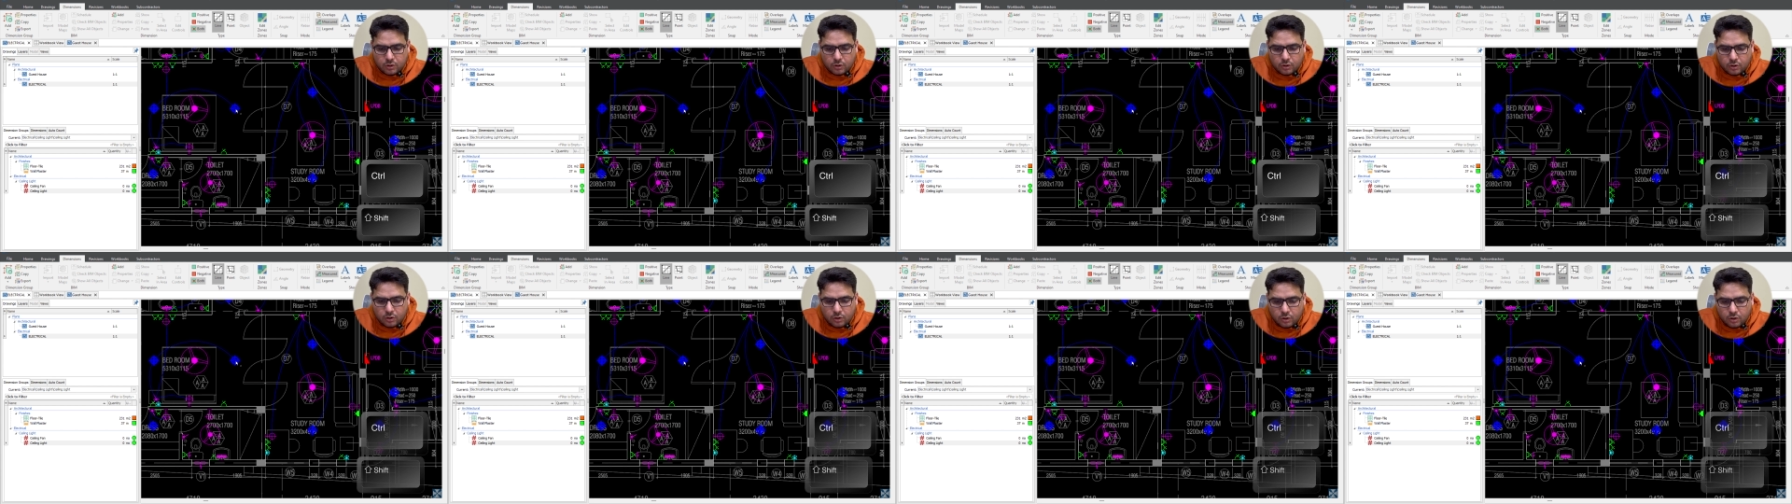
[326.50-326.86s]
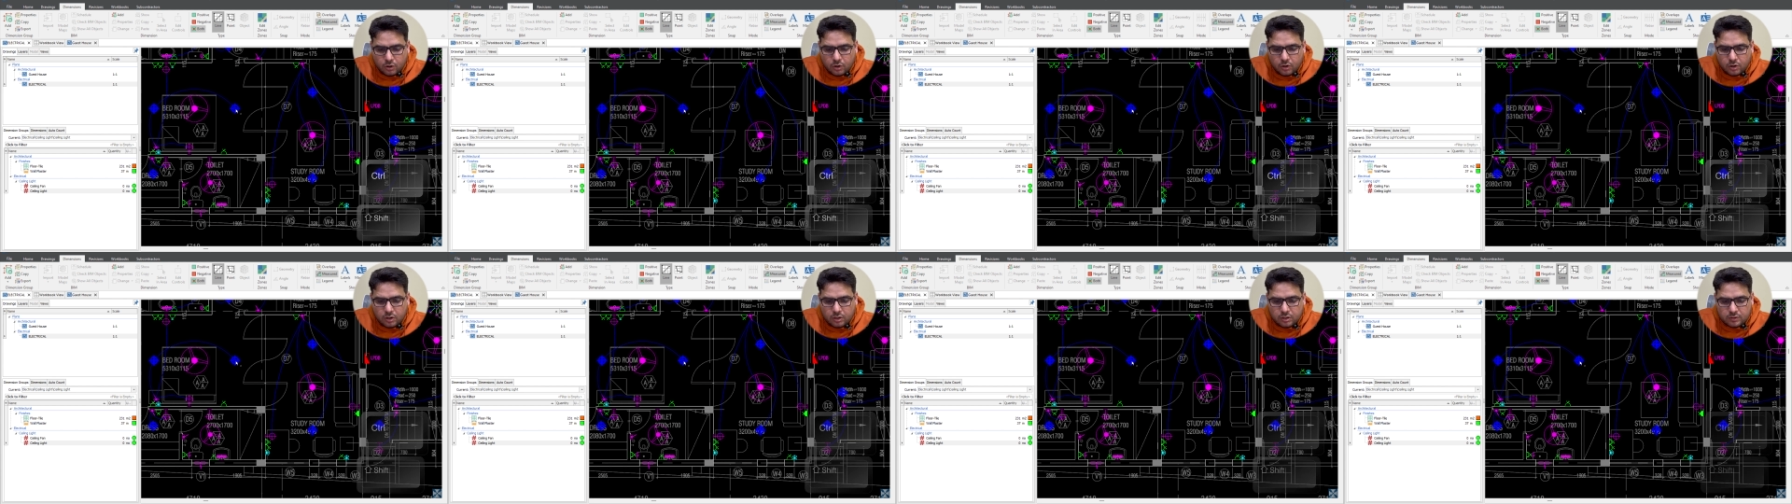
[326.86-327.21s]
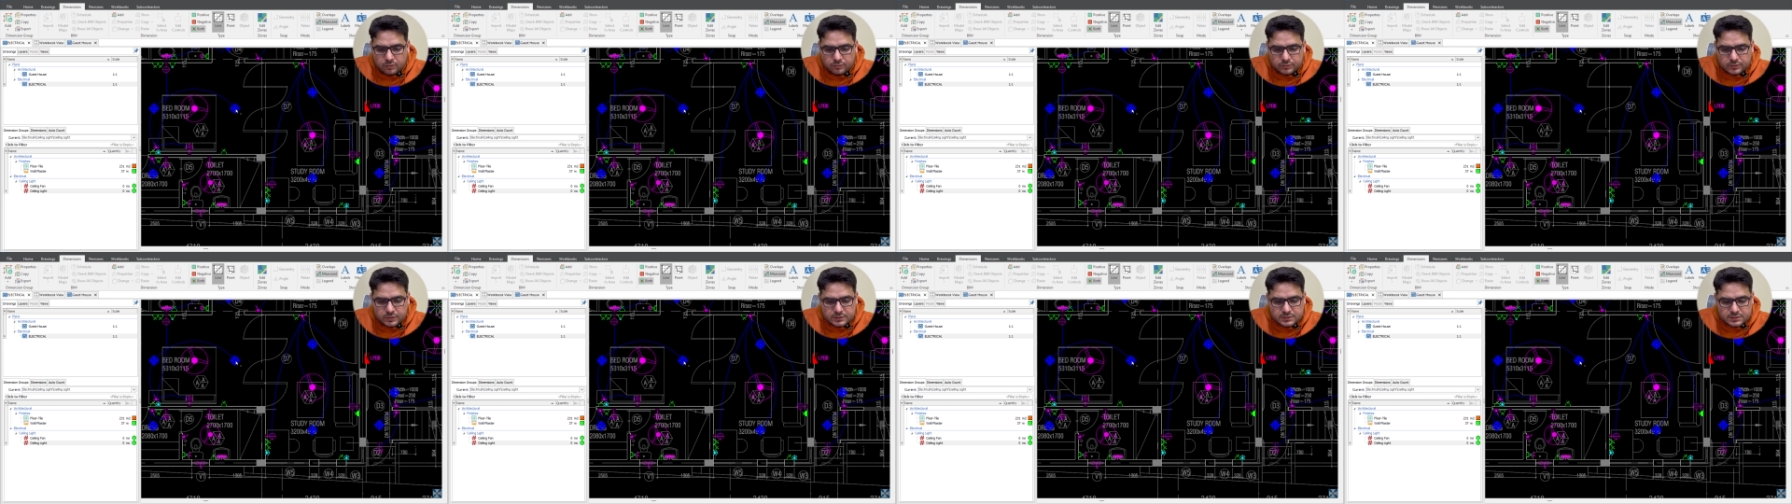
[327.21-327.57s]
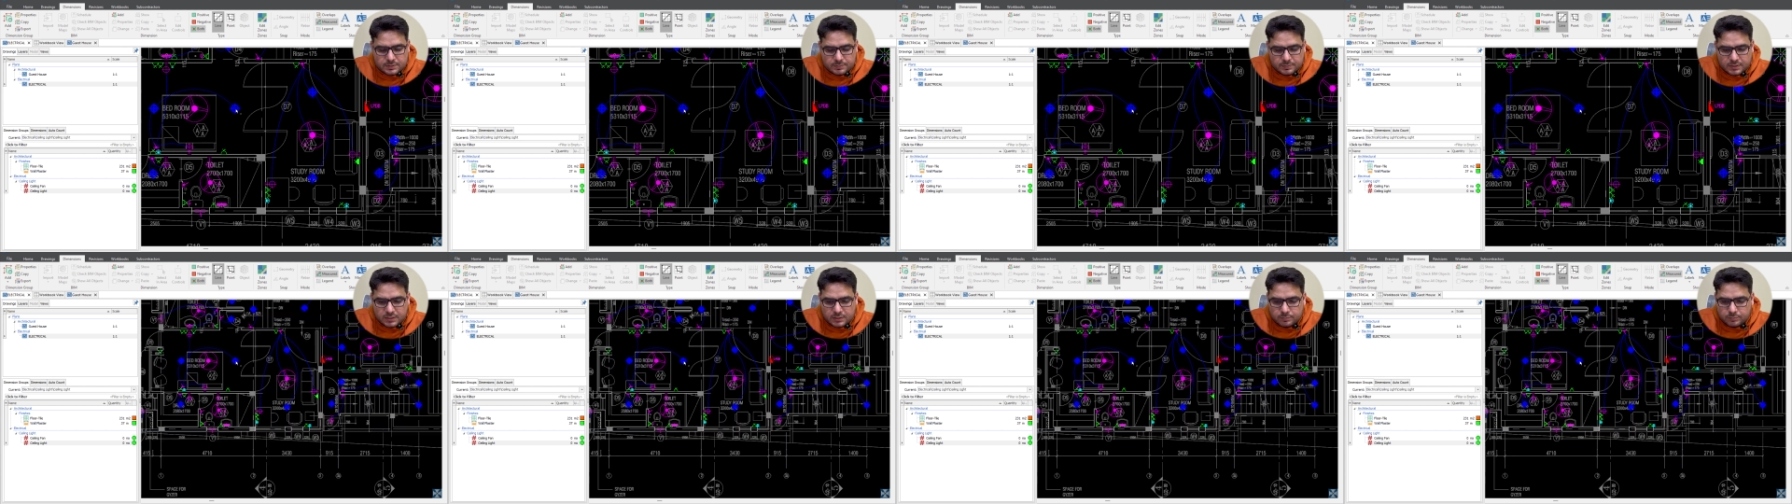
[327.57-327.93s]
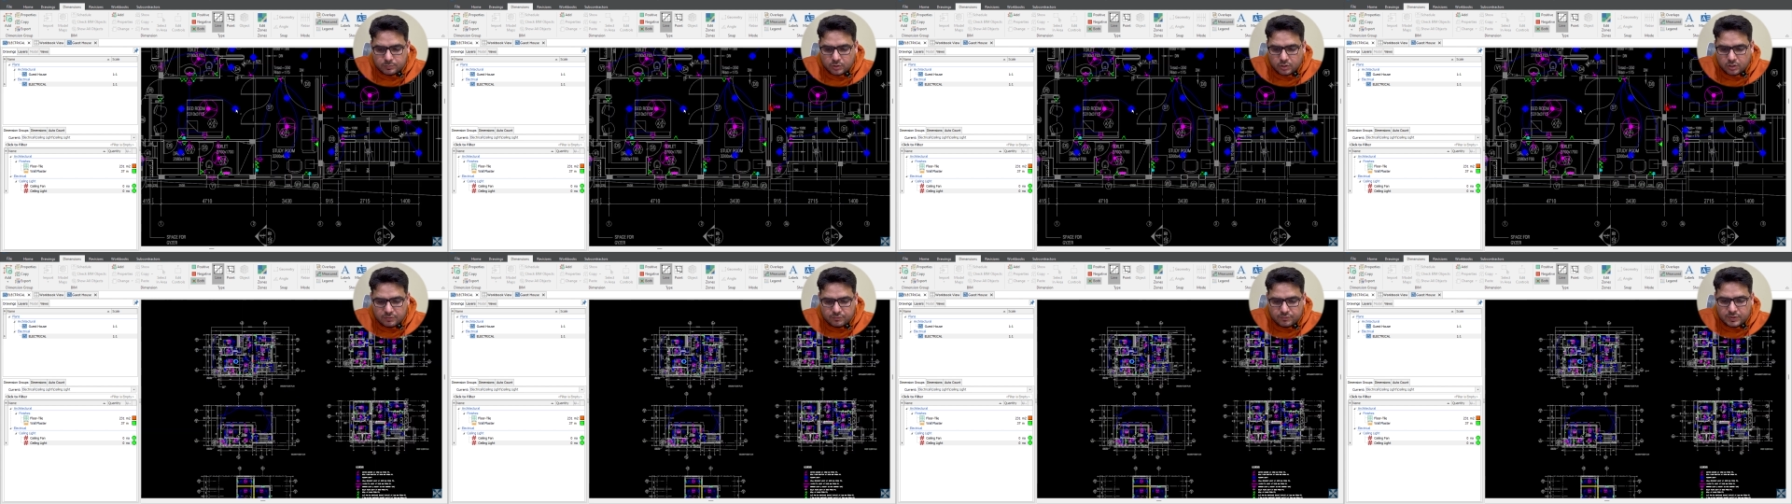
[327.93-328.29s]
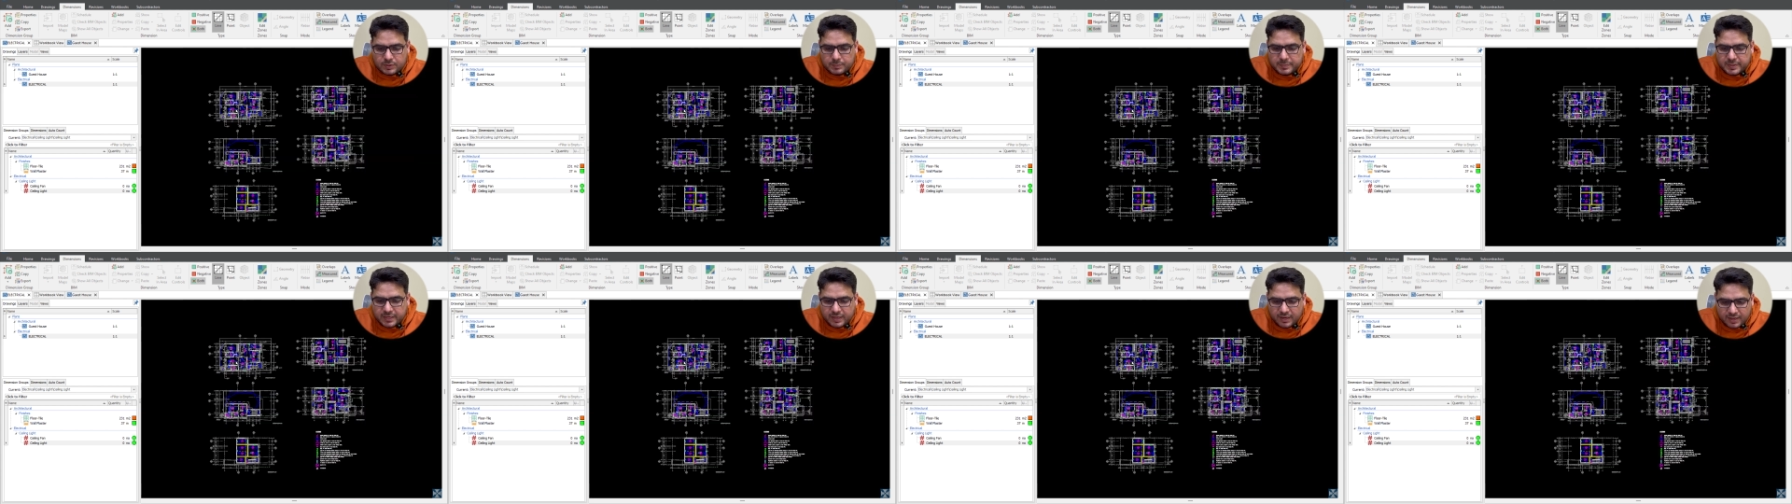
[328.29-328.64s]
all of the similar block will
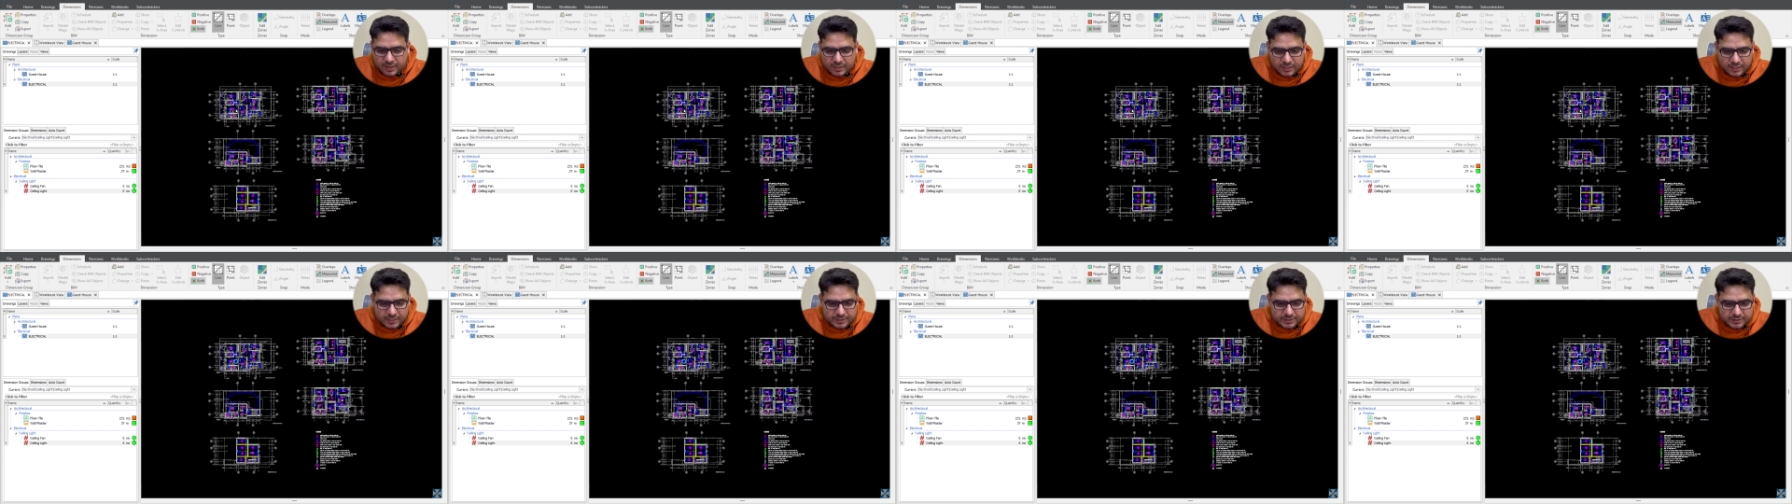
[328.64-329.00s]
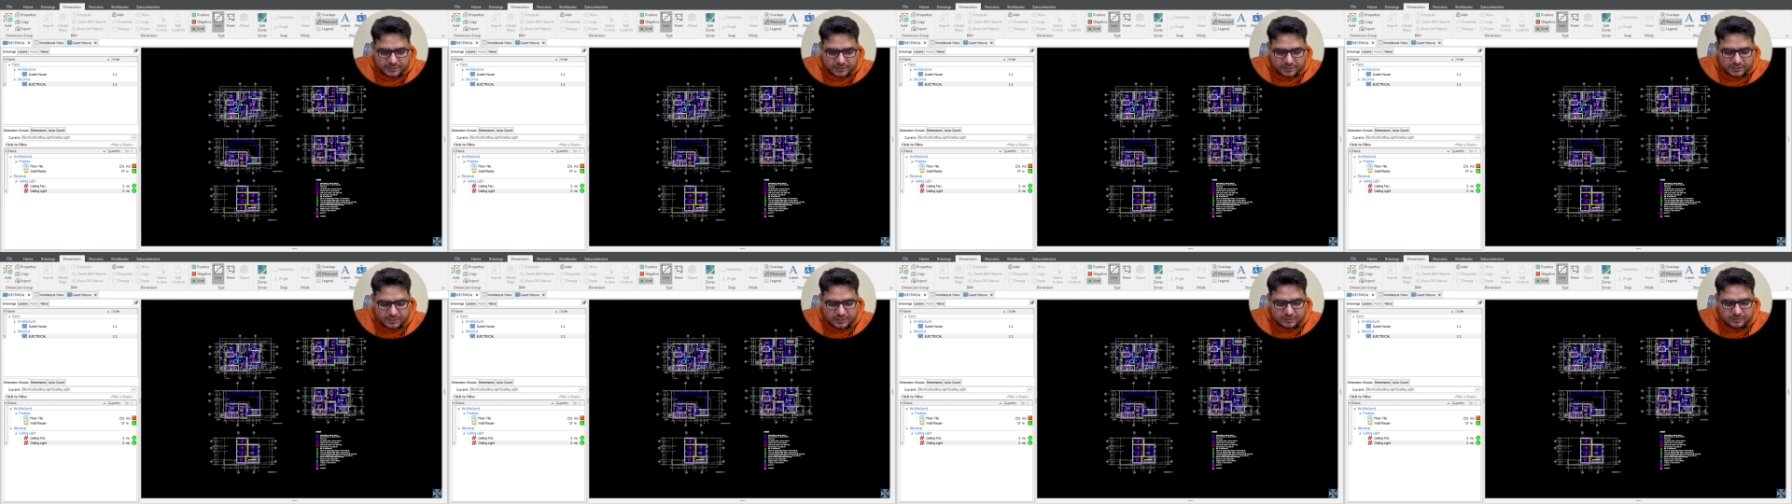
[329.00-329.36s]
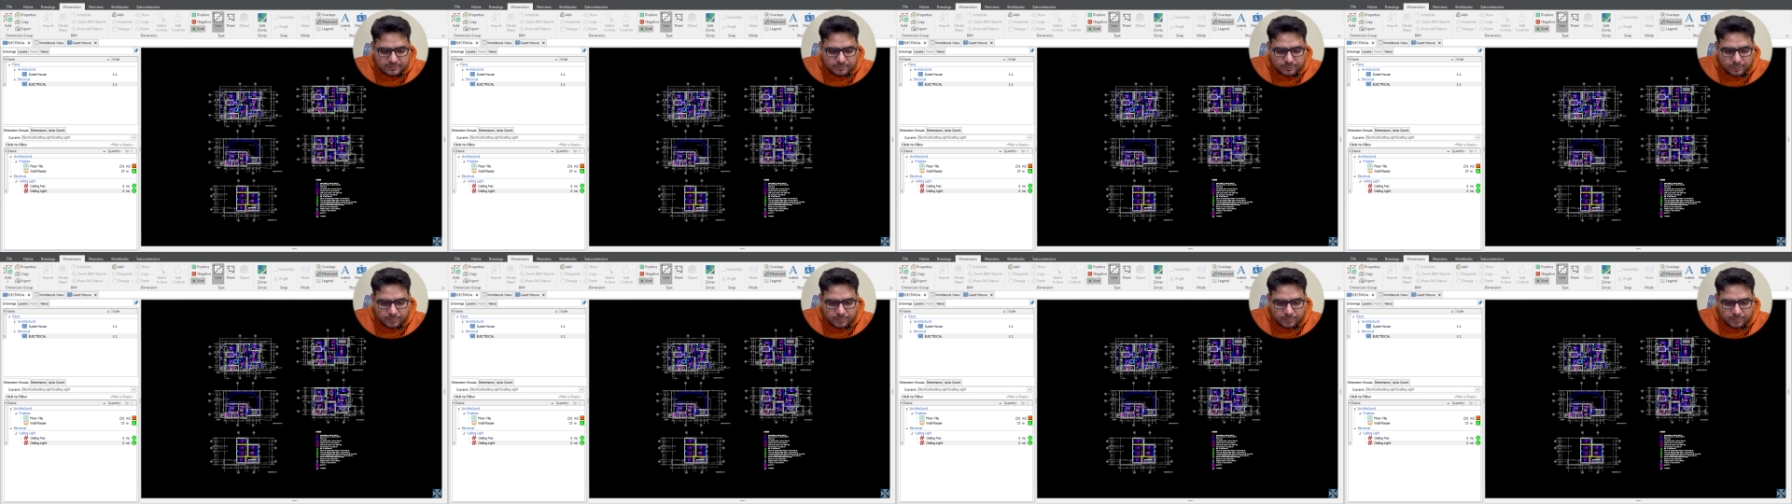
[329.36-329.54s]
be highlighted